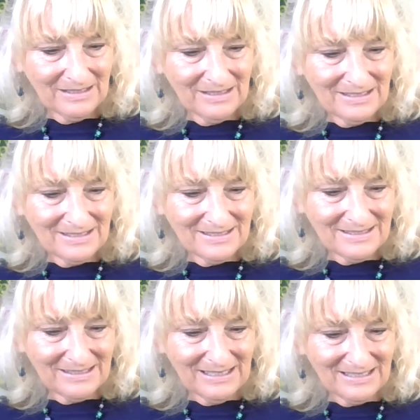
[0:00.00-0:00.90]

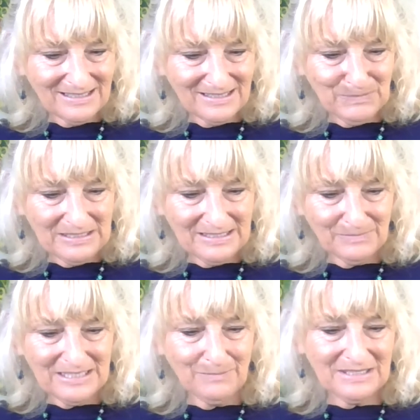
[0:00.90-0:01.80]
there's been
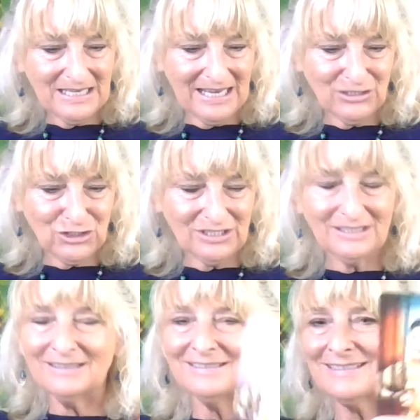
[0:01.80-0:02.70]
some
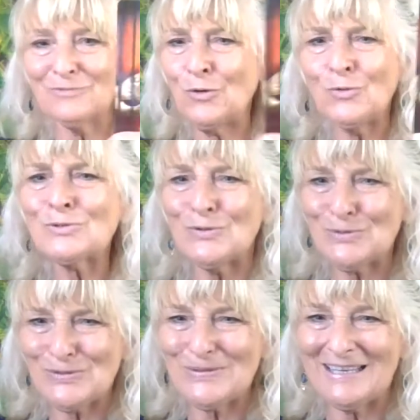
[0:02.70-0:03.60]
temptation and all
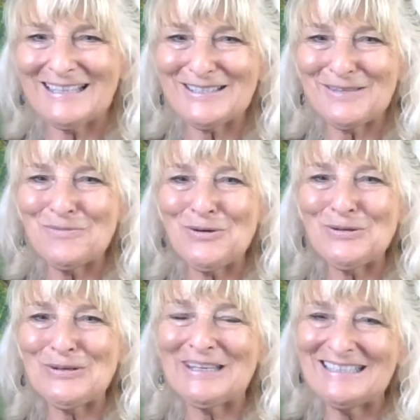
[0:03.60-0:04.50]
sorts of things the more you
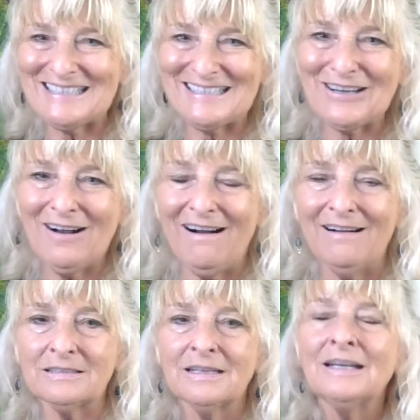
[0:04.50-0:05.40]
look into the
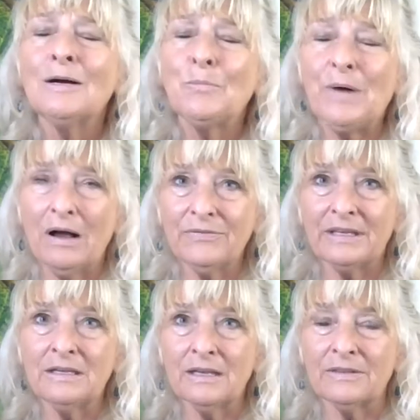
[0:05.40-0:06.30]
card, but
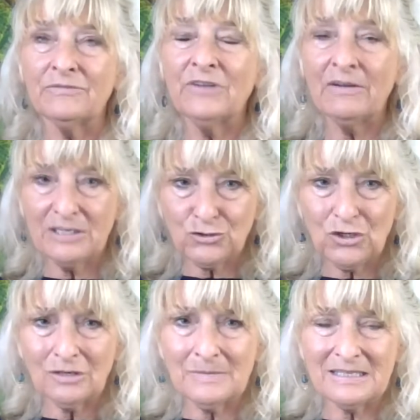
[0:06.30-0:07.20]
the very
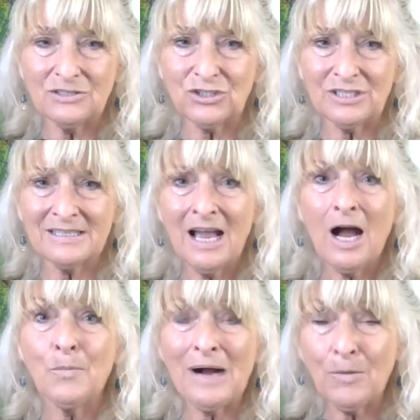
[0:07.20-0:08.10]
strong message is
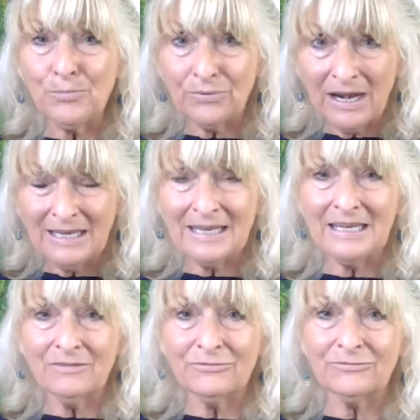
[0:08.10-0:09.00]
about
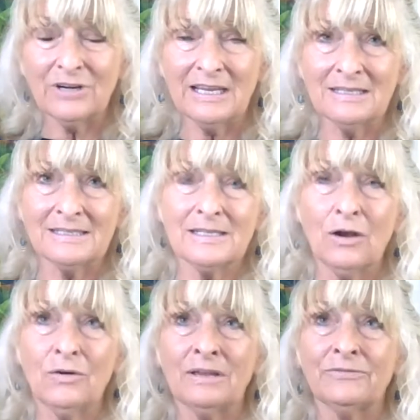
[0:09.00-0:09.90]
breaking free.
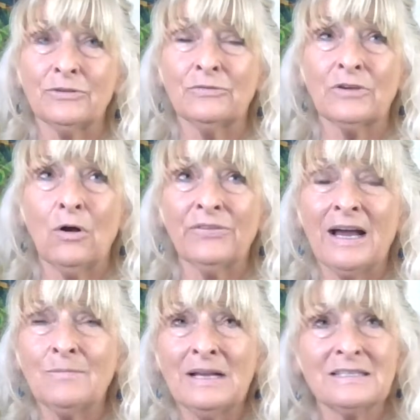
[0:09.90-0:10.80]
So if you've got
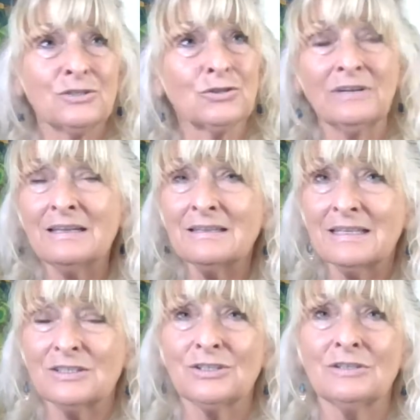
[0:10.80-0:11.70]
that message or
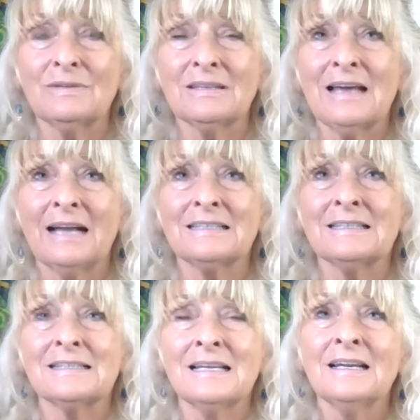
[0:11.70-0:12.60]
anything to do with that,
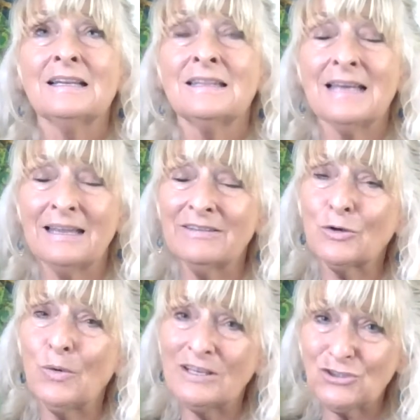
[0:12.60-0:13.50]
then the
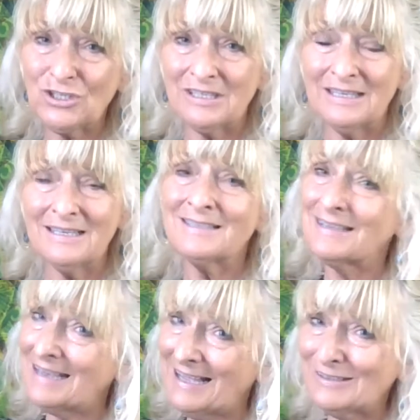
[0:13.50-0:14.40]
question is,
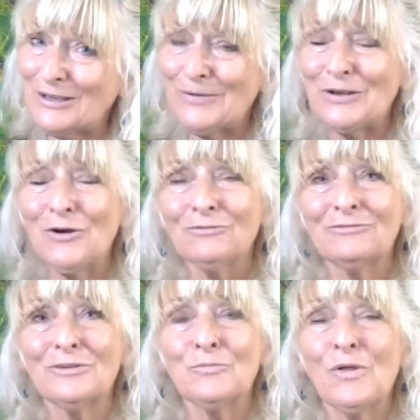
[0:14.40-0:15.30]
again, going on
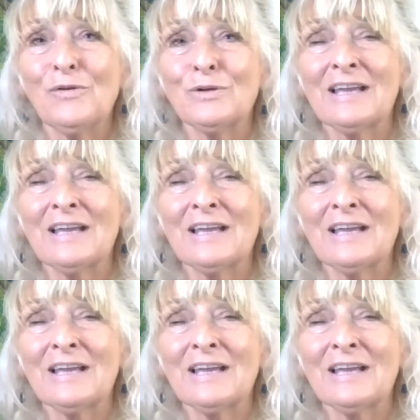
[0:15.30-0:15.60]
from what we